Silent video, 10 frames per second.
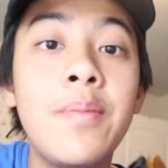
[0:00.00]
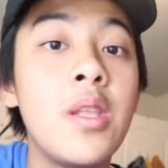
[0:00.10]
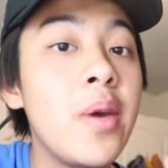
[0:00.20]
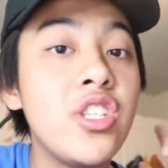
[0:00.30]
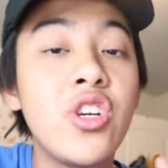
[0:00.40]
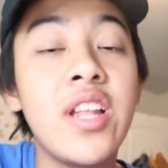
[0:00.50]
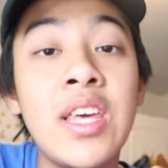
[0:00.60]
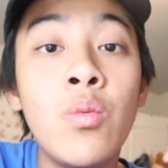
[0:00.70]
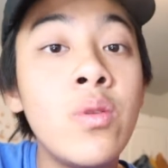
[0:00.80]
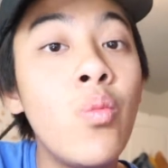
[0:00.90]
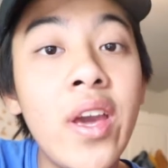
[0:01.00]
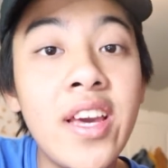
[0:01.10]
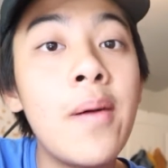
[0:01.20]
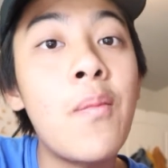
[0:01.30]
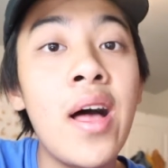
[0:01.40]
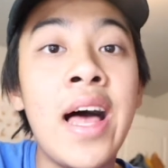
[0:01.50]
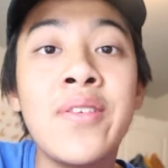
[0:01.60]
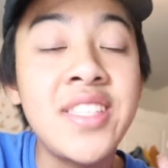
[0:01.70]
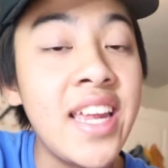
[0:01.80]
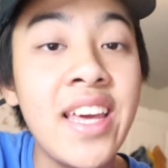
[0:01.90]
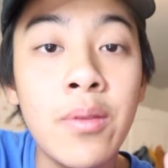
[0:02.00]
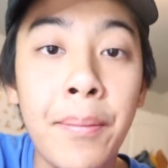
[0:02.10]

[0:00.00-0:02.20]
and I made sure that he wouldn't wake up while I was setting up the